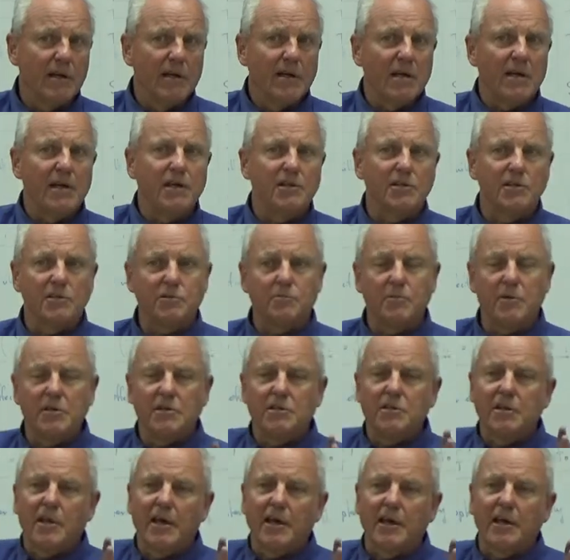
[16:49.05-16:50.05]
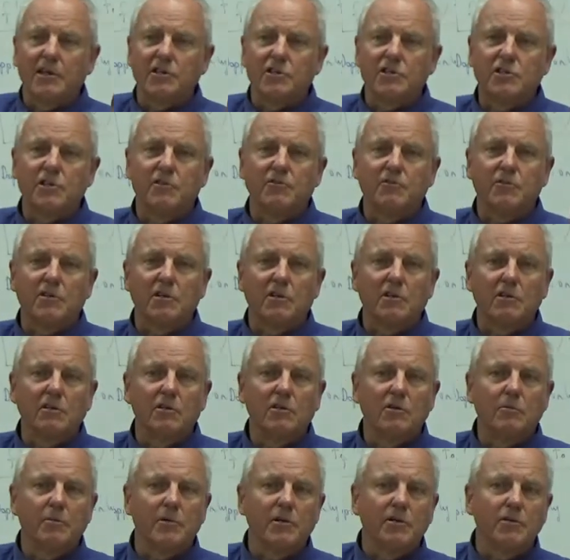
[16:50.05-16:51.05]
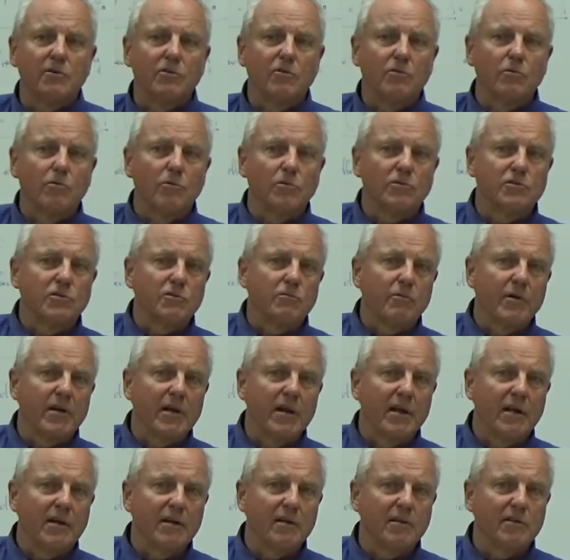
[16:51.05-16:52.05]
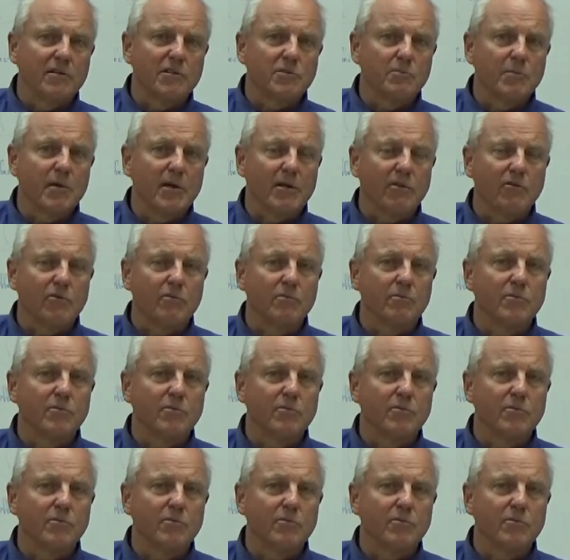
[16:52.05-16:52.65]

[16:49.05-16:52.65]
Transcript: it just means that they get shifted a little bit towards the red end of the spectrum.